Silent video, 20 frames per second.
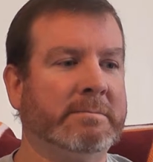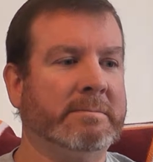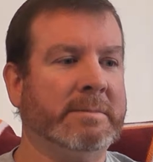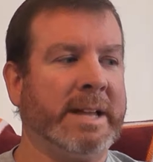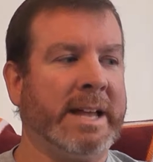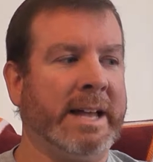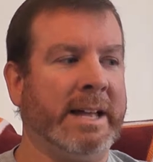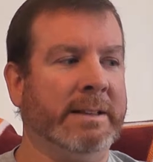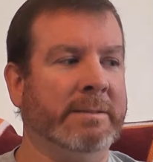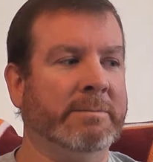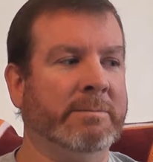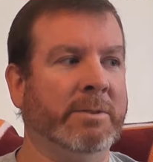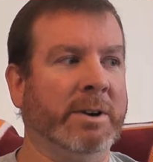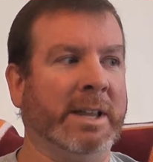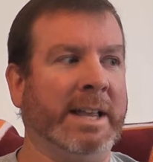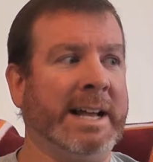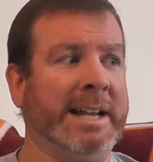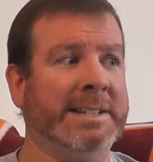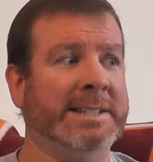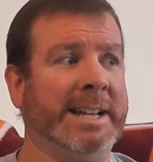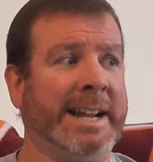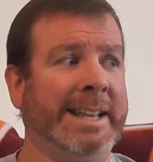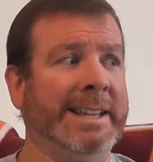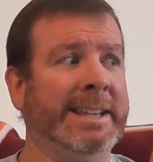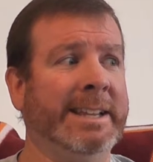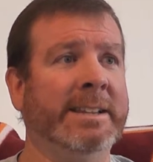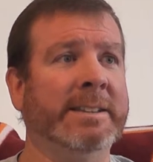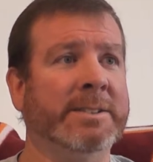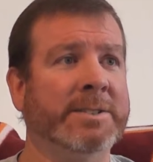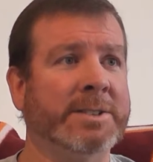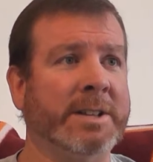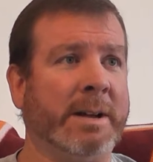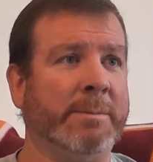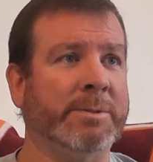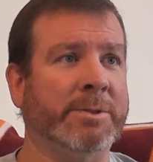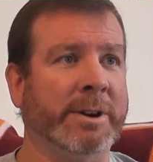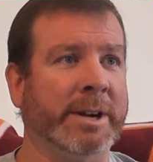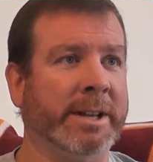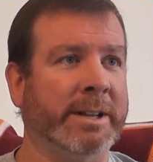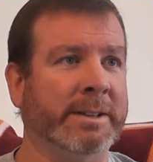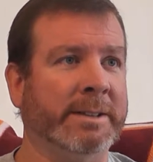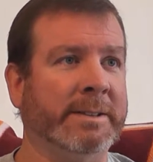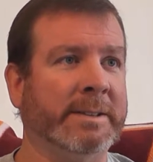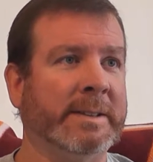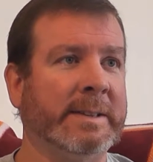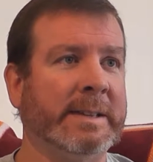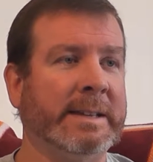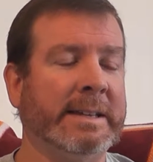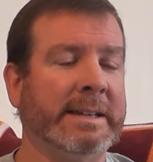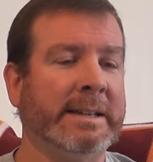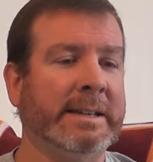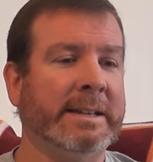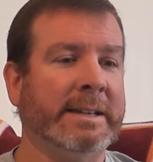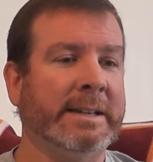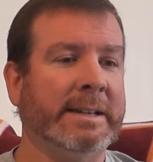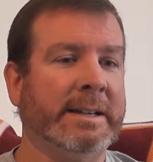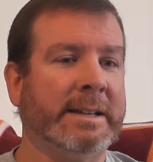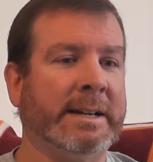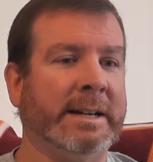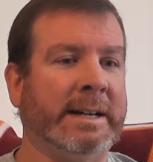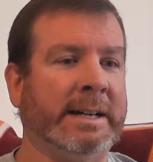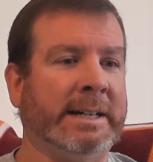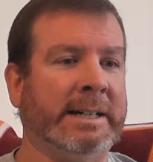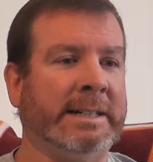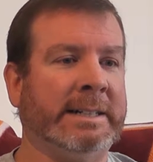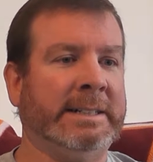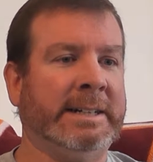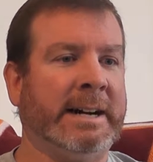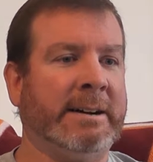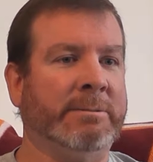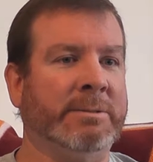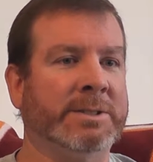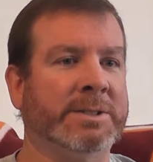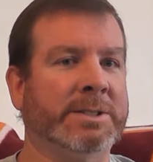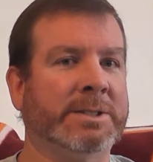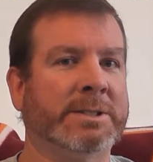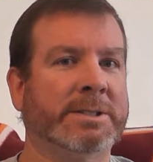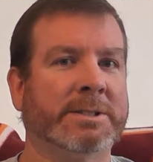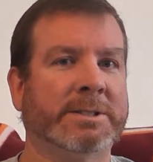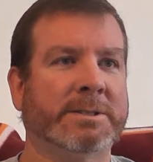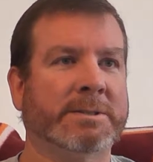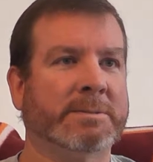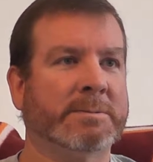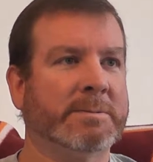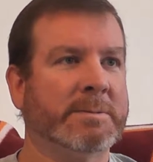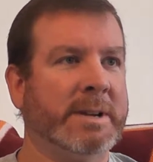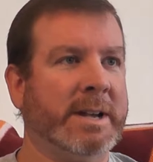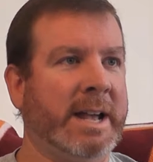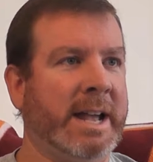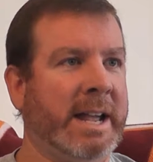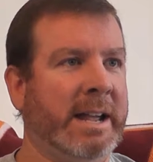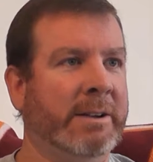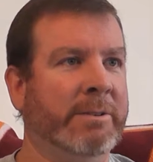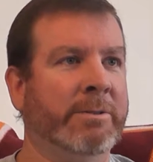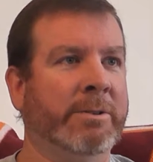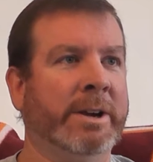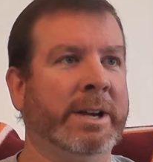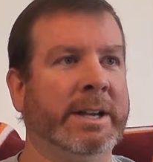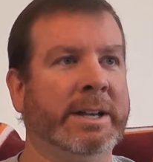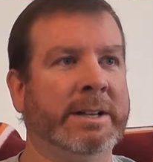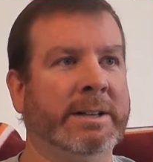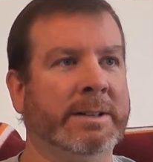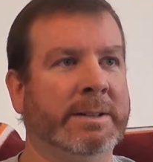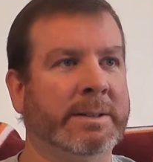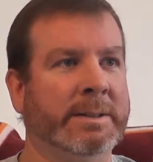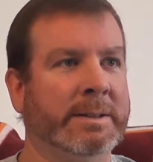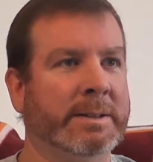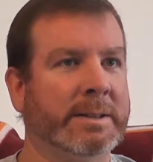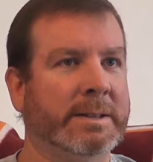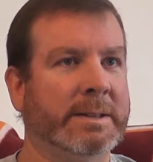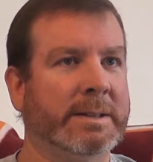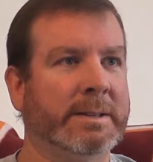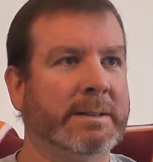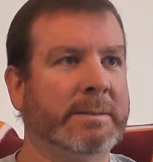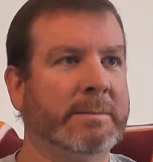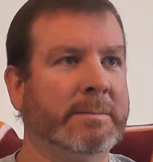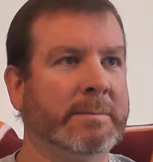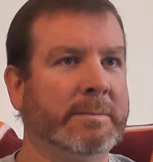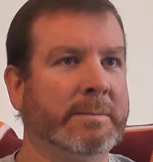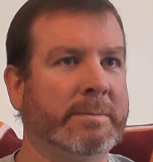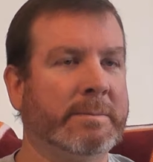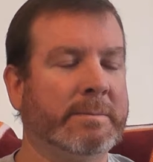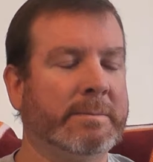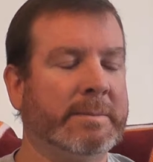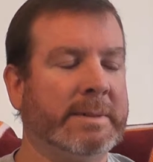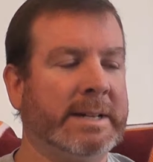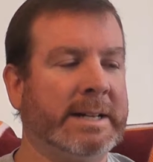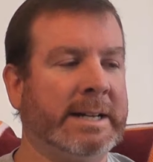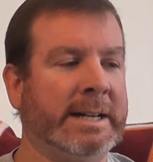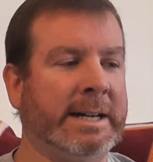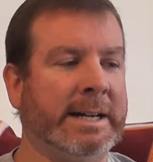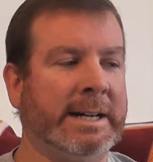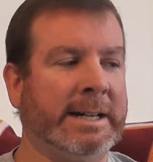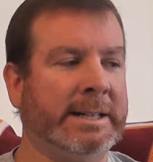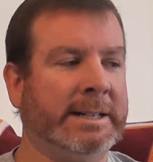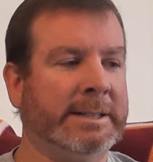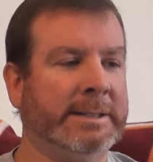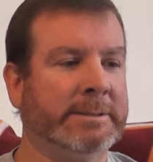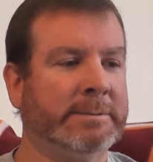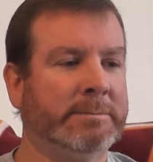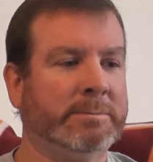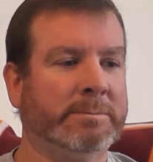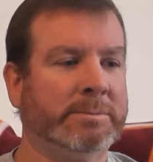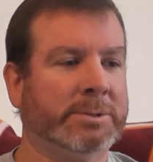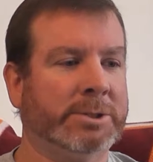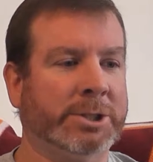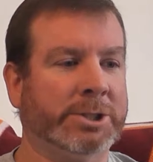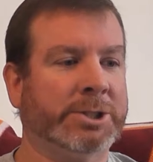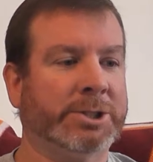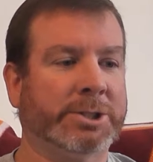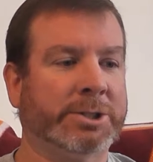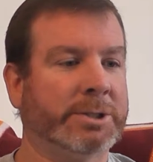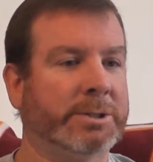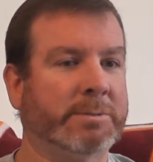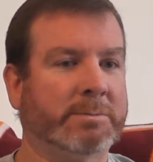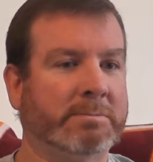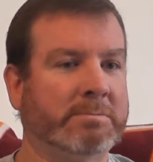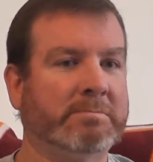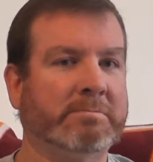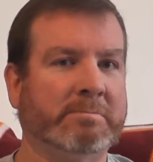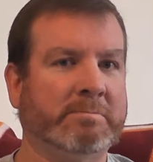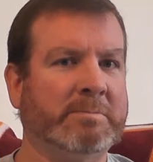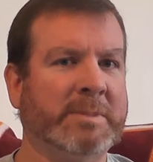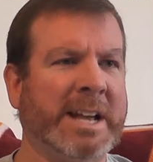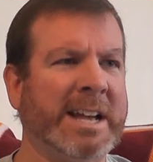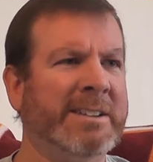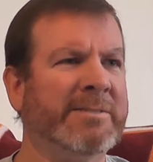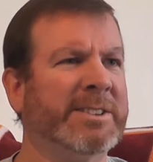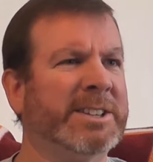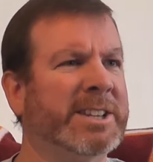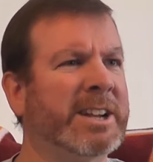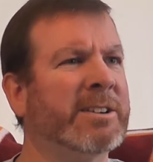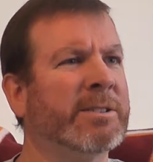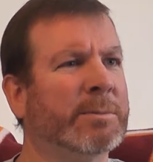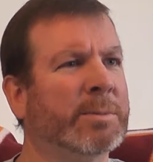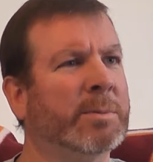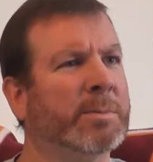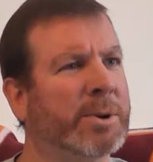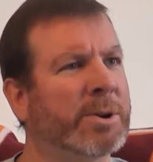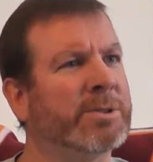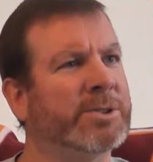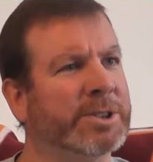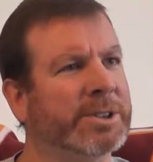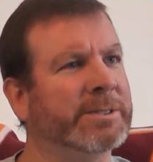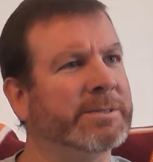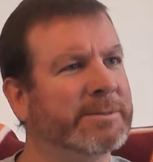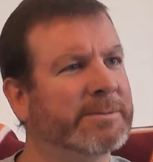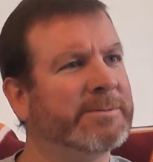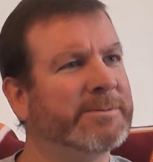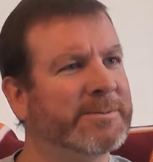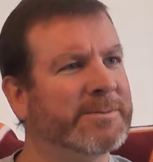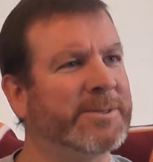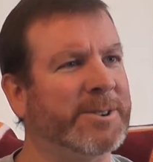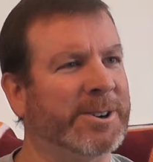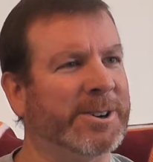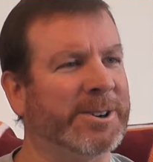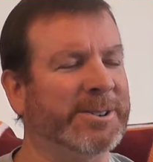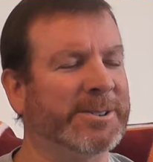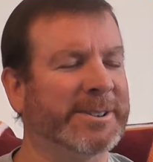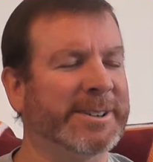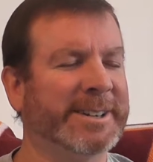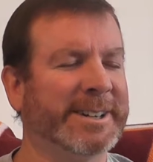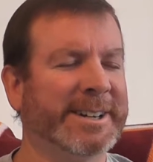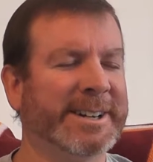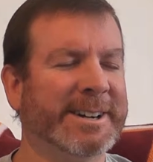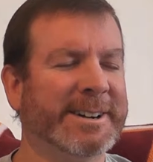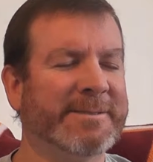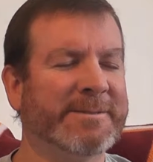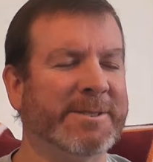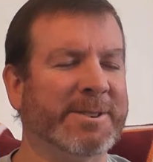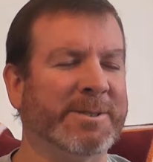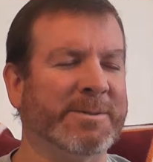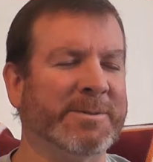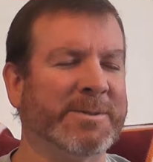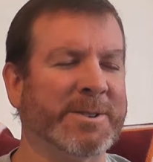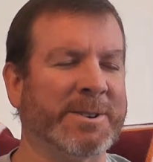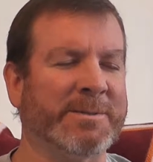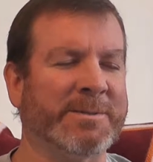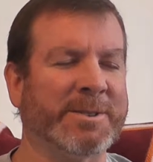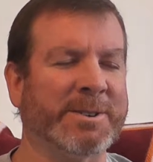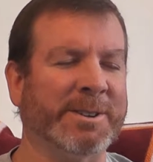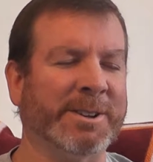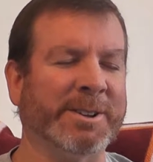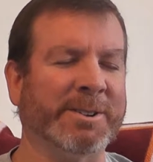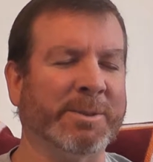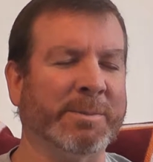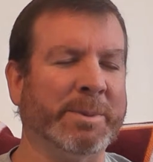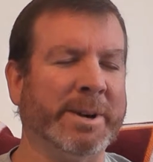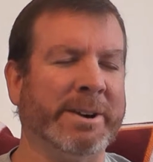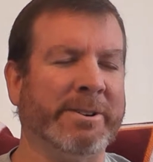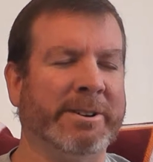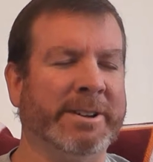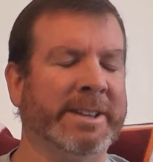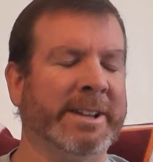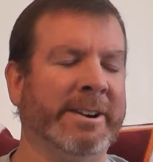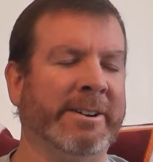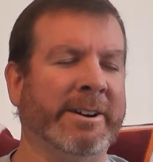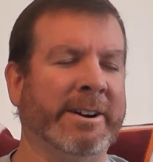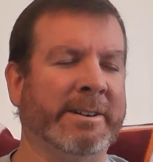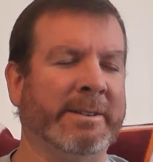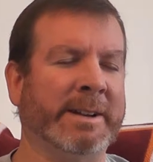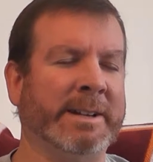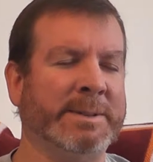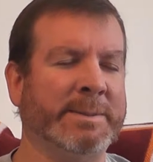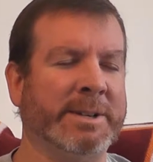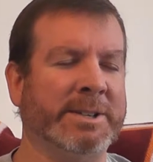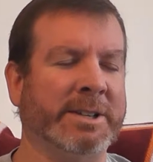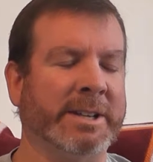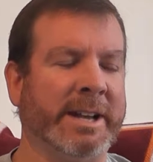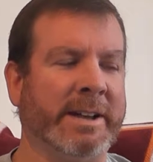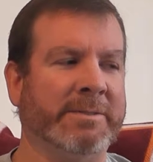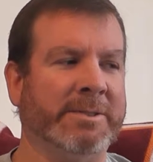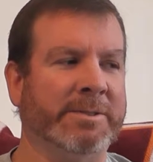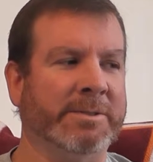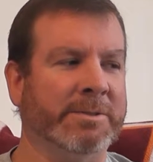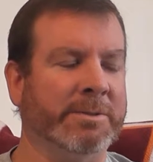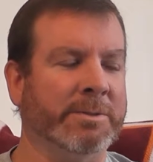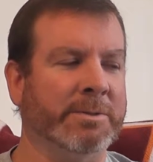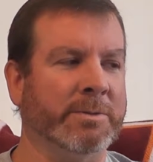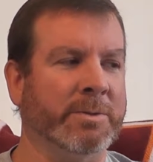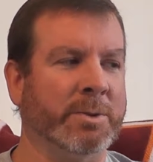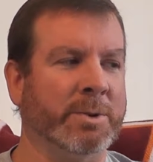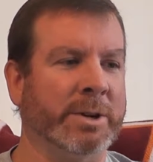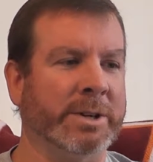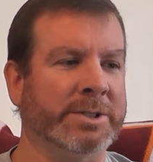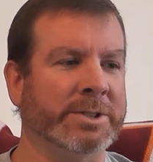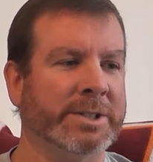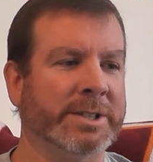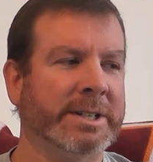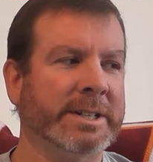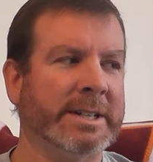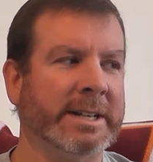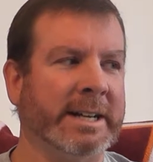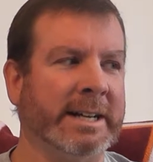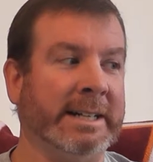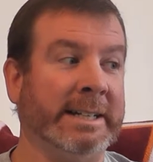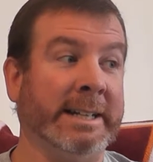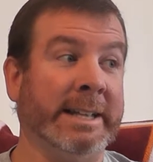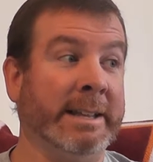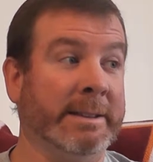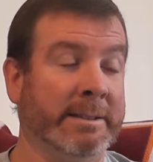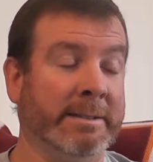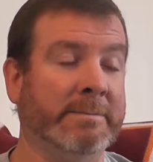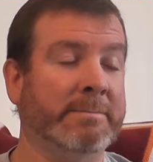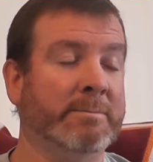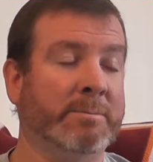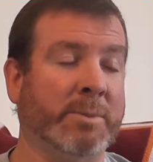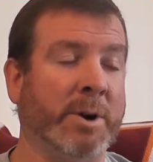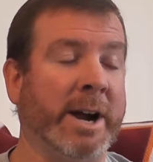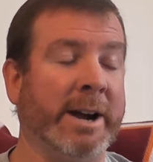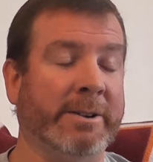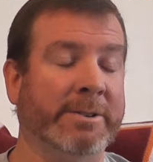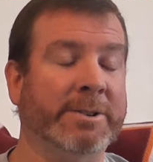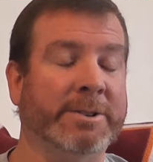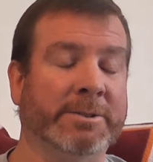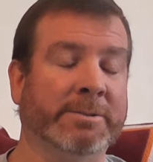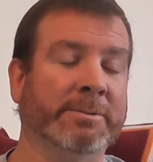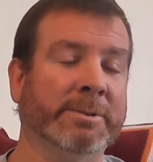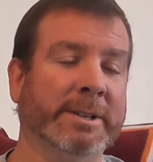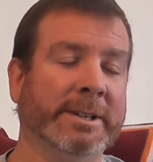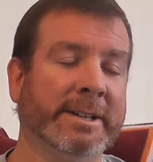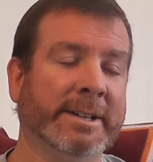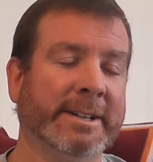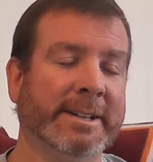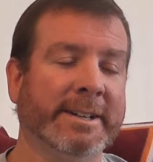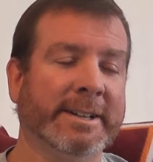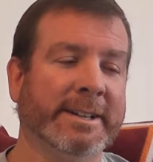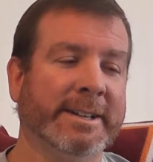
I had realized that I needed to stop drinking. I was angry and just kind of a terrible person for a little period there, especially after the divorce and prior to.